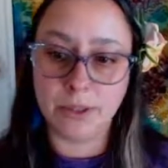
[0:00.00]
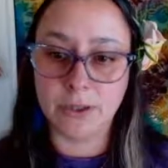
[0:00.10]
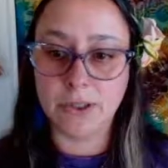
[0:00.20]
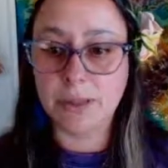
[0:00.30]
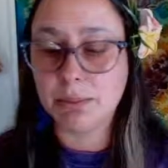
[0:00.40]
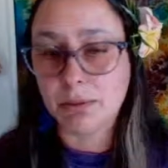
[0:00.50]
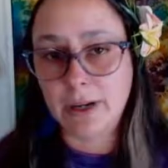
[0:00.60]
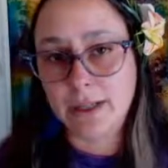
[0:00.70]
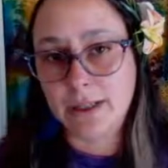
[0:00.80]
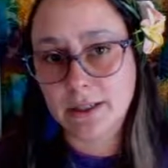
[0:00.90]
keep a
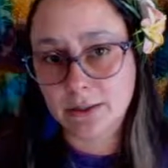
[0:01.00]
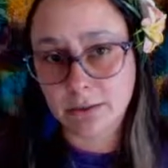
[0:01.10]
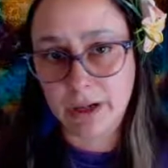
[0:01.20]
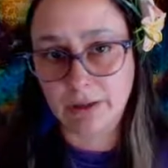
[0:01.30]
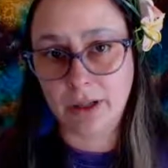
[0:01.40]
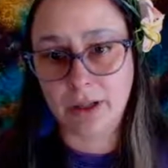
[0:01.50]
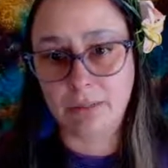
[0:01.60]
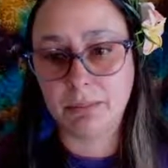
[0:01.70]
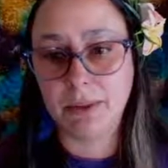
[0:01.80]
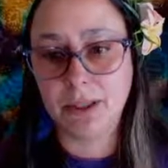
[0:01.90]
radius around
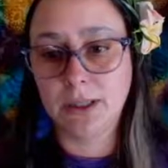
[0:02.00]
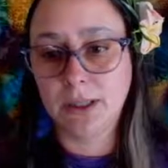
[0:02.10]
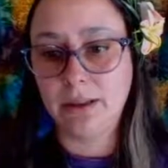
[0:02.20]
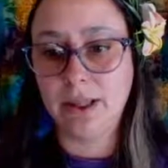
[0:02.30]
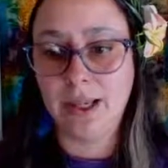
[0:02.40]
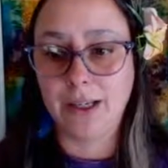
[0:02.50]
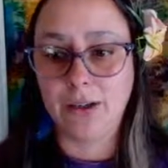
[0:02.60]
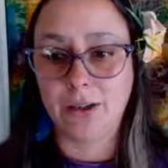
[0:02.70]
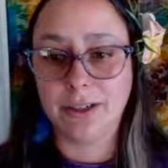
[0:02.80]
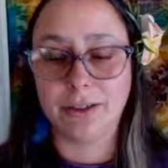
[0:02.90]
them. They
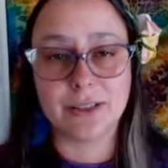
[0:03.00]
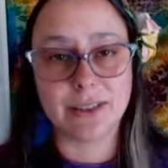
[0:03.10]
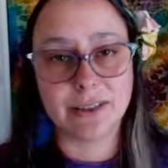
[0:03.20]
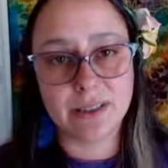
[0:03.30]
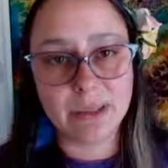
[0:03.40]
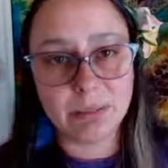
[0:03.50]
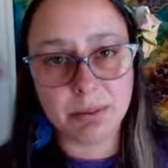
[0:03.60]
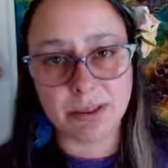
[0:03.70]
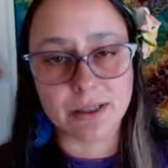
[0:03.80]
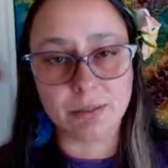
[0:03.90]
are here to sleep.
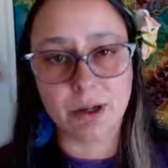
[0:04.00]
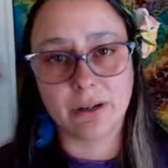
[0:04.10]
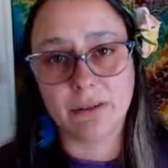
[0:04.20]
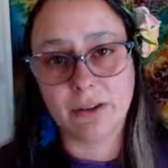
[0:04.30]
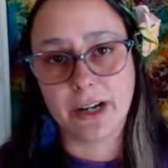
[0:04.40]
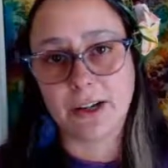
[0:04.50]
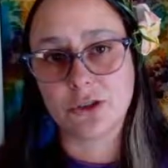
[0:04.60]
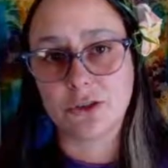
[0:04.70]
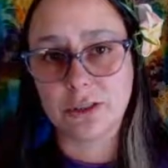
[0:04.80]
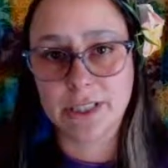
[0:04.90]
It's a part of their
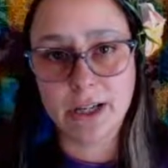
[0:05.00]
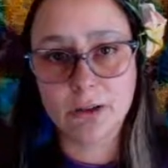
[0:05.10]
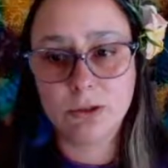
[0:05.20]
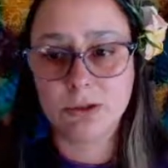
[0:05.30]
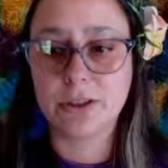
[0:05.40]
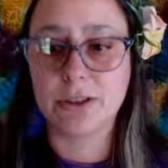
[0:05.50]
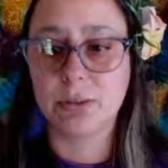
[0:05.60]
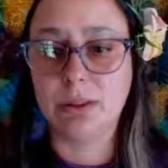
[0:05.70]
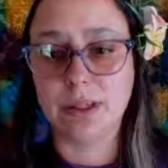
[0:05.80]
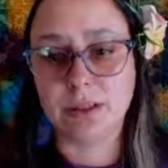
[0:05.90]
natural cycles, so
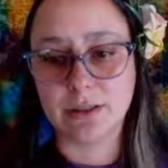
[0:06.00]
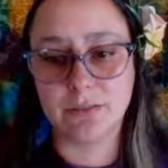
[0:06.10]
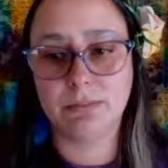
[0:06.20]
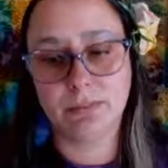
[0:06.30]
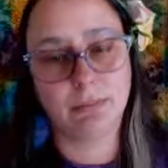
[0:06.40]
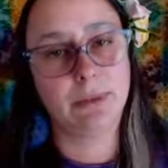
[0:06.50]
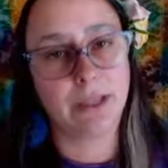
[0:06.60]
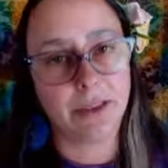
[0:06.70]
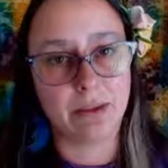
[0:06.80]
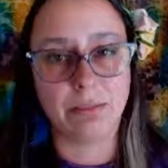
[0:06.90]
please
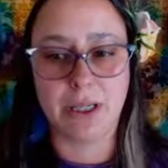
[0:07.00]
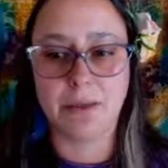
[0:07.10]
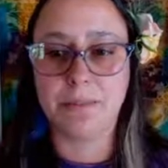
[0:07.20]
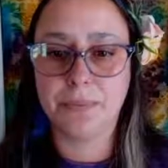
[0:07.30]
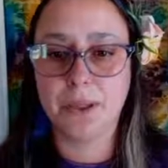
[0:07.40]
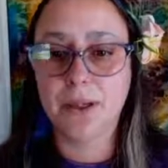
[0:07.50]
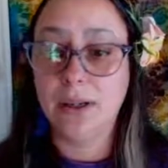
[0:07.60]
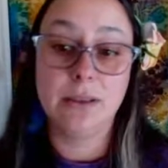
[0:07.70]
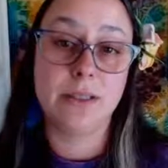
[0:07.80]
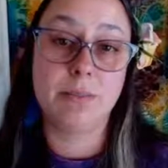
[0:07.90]
let them be.
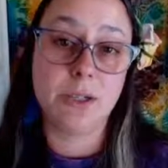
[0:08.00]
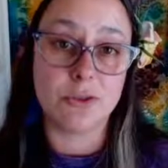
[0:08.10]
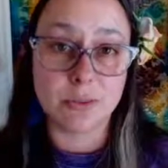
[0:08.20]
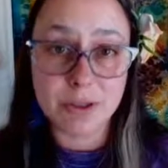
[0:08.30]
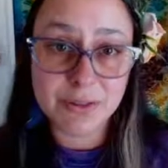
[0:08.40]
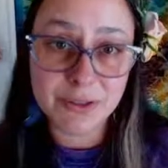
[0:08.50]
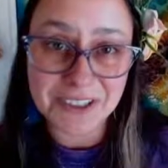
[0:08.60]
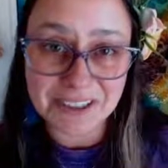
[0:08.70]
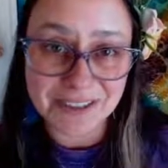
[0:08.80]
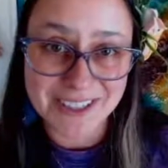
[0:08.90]
This beach was beautiful.
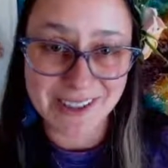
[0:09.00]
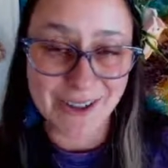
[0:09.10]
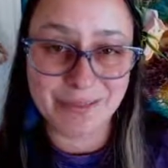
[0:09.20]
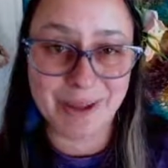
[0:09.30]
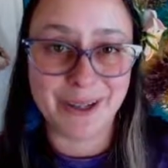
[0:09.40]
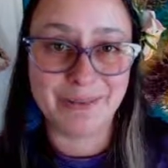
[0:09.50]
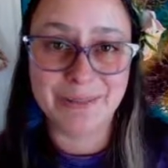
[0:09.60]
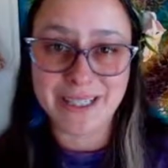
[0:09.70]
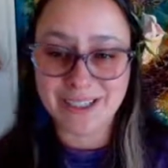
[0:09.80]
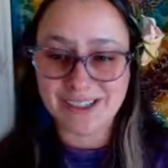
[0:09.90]
It was Salt Pond
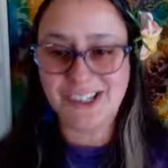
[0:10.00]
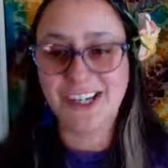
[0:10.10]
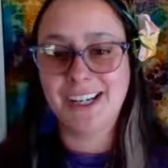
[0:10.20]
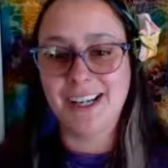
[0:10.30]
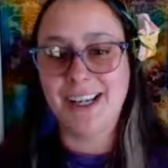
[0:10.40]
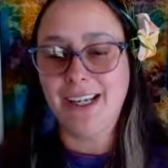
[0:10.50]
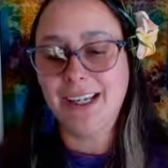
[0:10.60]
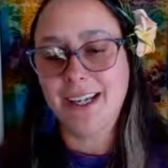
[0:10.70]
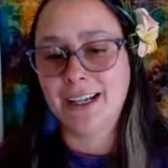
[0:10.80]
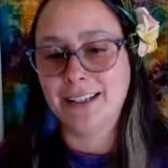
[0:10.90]
Beach
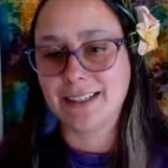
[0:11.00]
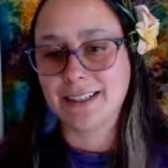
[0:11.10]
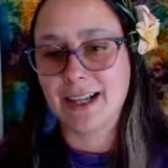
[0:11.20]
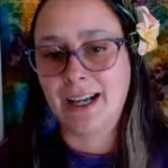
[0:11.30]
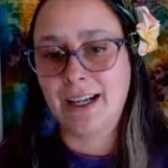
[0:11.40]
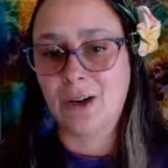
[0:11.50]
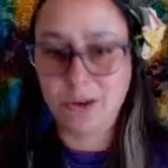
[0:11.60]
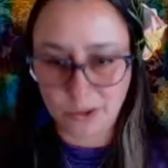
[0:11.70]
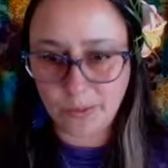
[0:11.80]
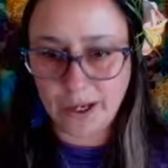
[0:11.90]
and on
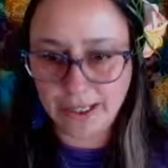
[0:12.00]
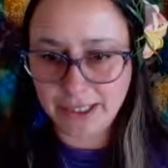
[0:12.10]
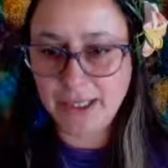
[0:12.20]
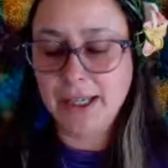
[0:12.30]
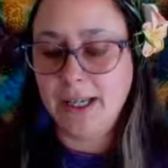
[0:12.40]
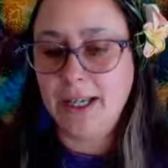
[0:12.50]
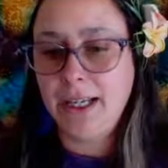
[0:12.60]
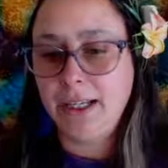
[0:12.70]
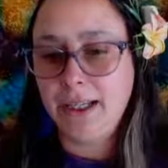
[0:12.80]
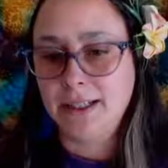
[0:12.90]
Kauai,
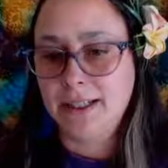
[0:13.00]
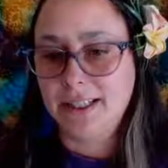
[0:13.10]
and